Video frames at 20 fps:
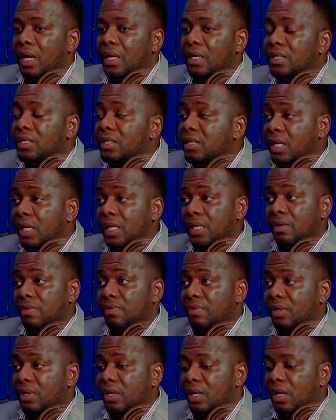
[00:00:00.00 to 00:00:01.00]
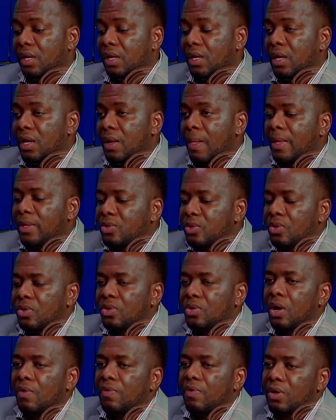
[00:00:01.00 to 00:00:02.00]
It is a given. So
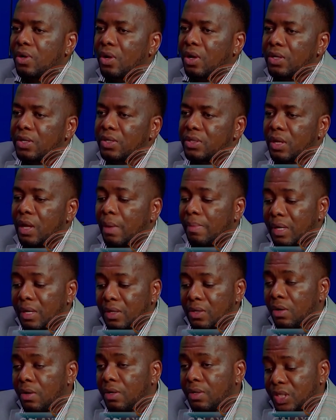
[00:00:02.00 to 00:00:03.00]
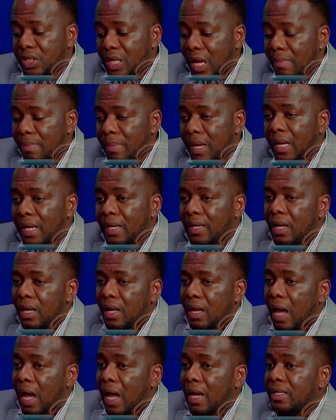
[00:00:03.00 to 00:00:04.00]
governors, I mean, chairmen
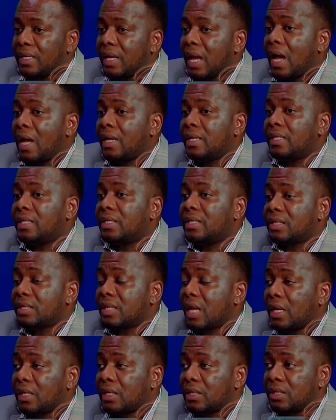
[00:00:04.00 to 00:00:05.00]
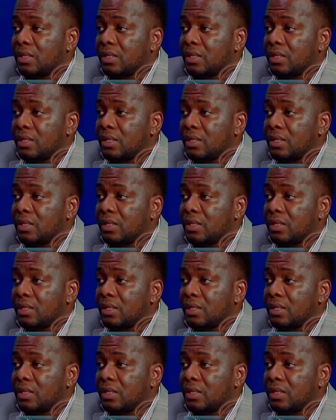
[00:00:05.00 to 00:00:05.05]
are there at the instance.